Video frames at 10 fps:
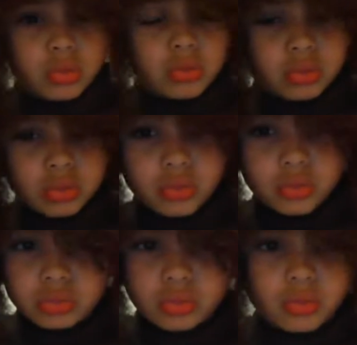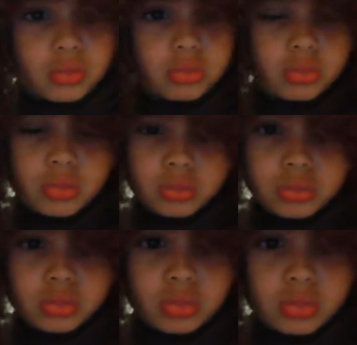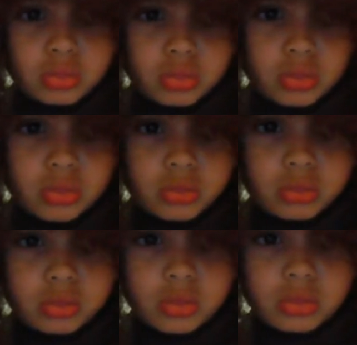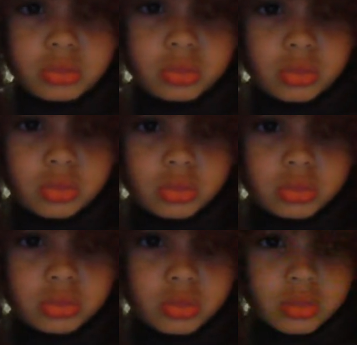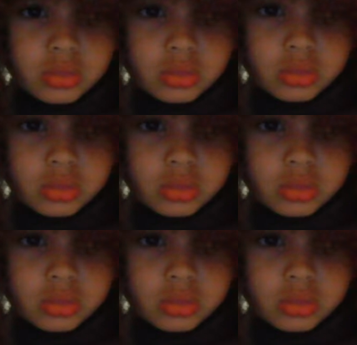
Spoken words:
The hair's dry, so I'm going to have to wet it before I braid it.